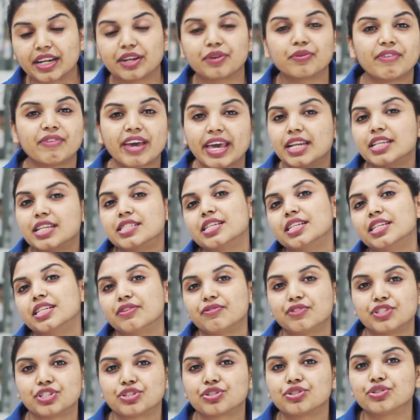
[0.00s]
It varies
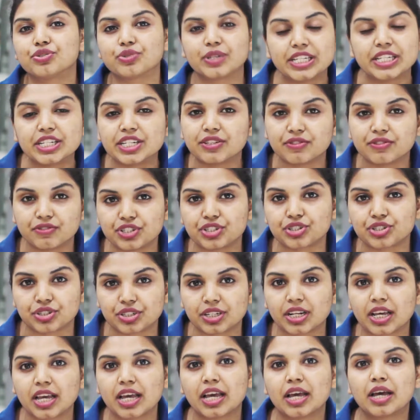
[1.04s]
individual to
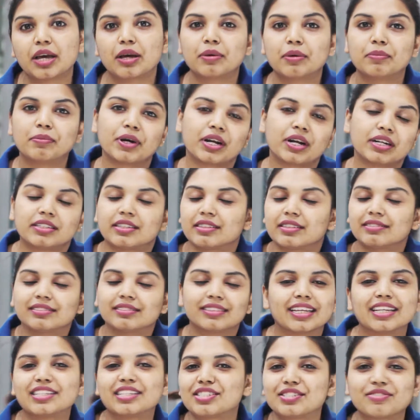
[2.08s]
individual, but
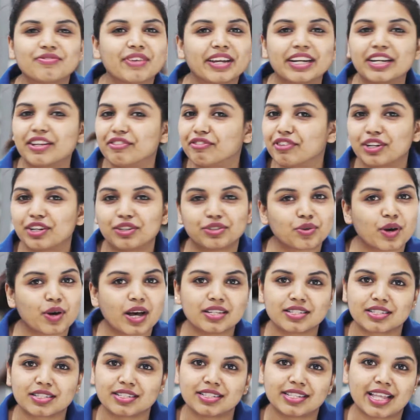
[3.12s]
it's very difficult to
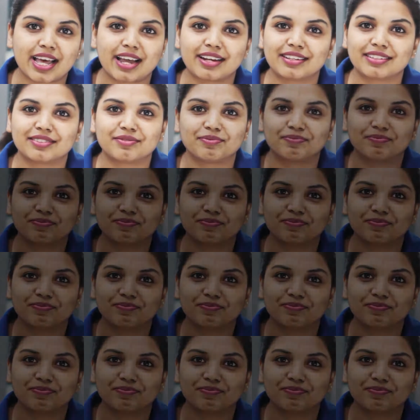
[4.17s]
answer that.